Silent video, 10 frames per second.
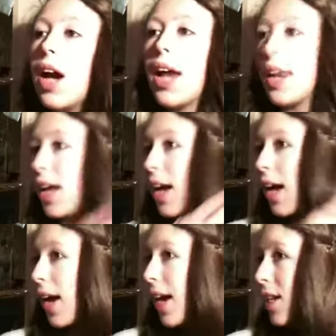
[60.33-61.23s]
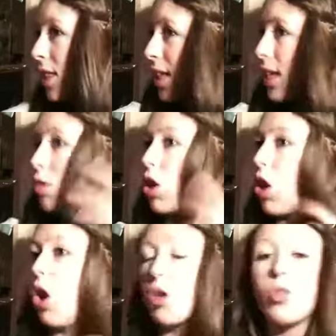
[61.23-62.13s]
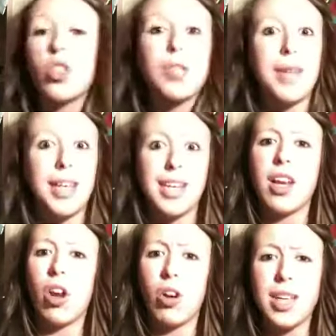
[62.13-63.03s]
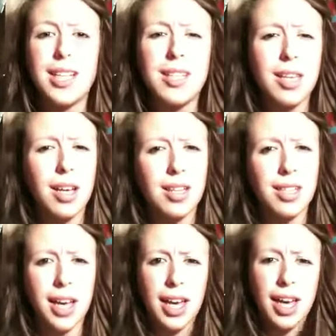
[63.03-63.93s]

and I had it thinned out a lot, which has made it a lot easier to take